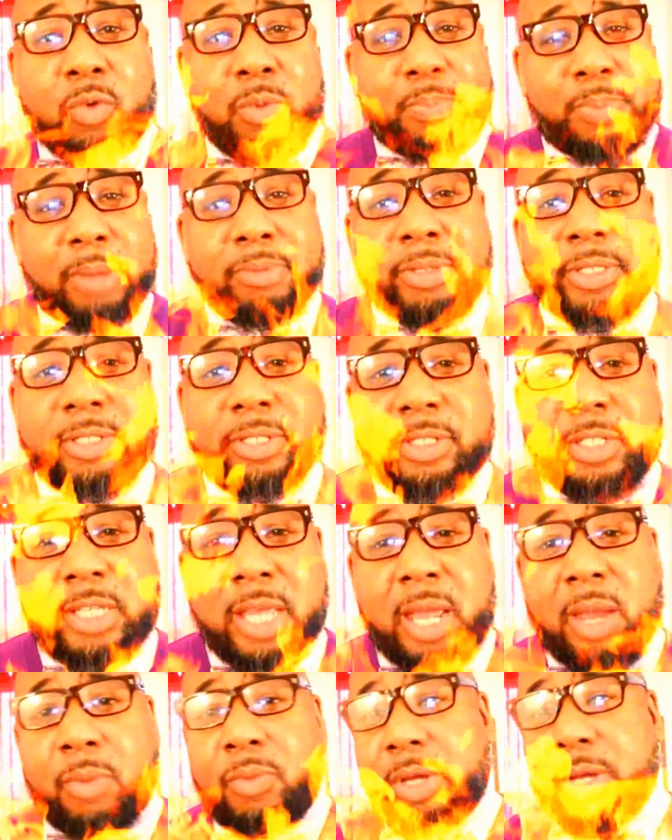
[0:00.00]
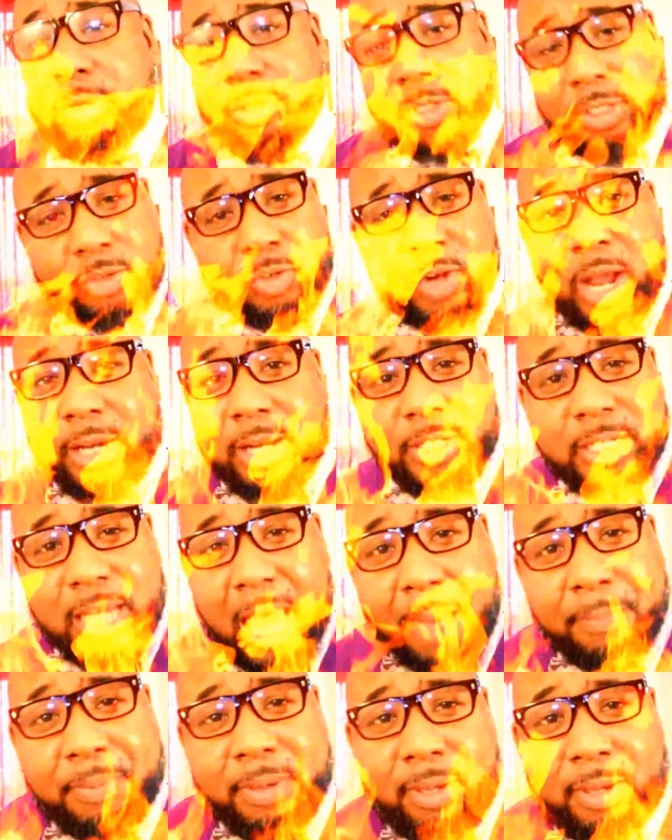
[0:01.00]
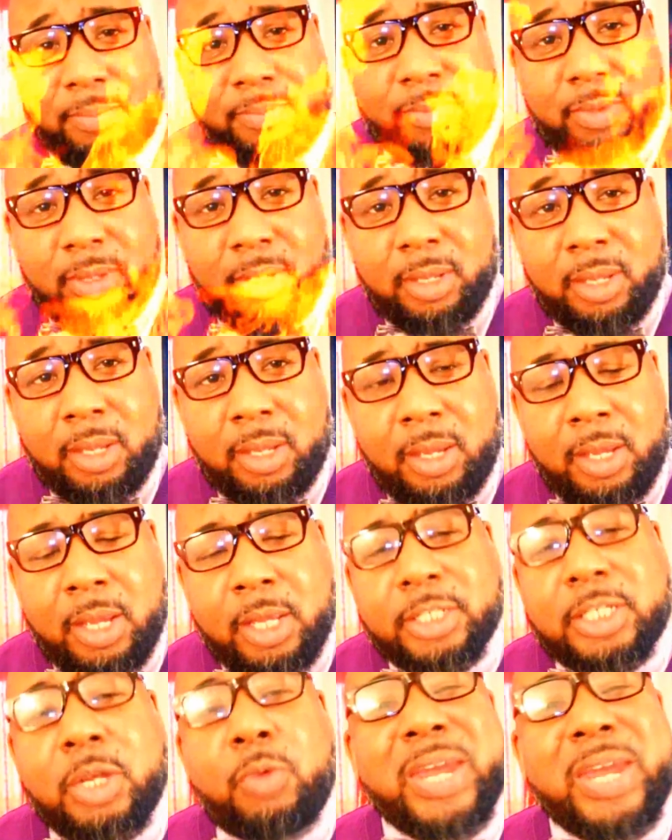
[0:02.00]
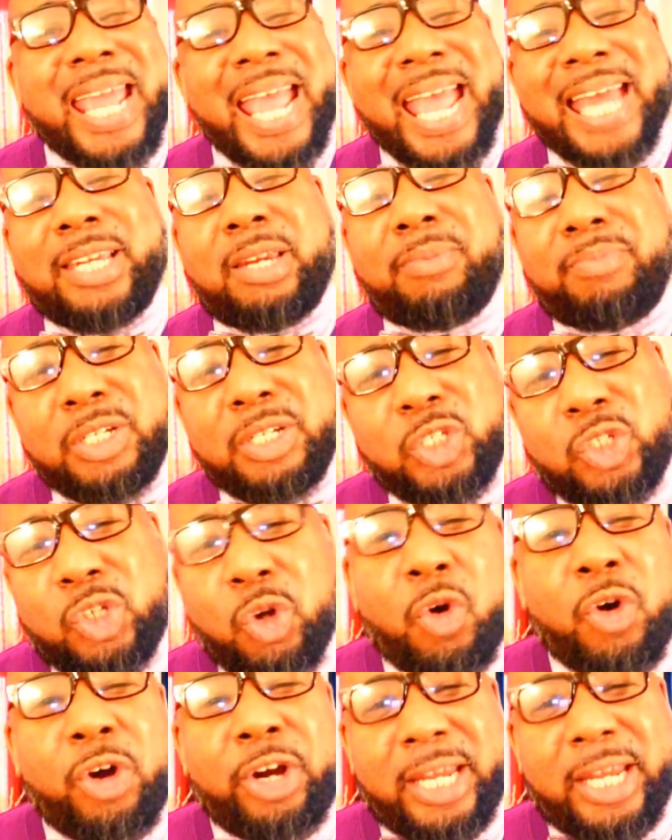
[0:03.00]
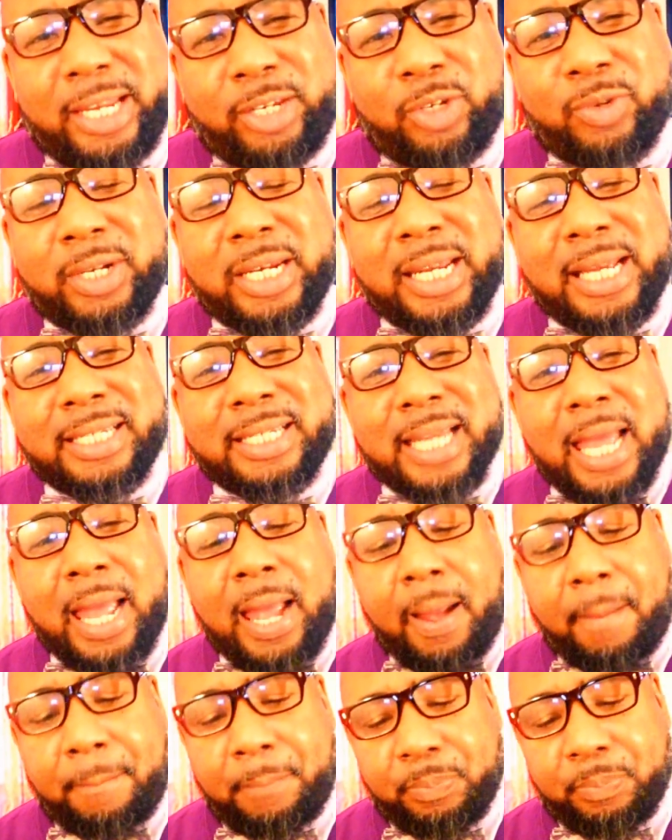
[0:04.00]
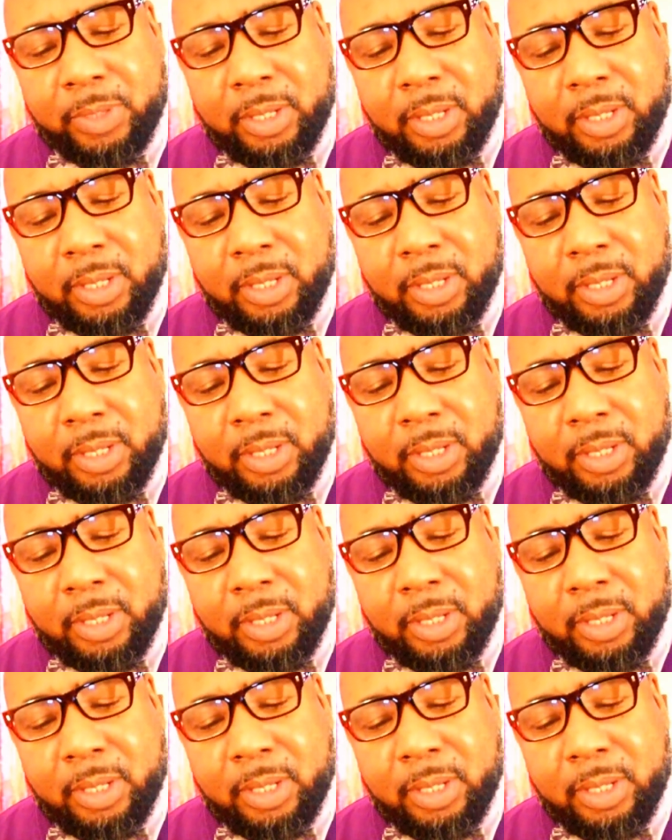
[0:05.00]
Republicans say, hey, we're going to try to stop him. See, we had the majority during that time.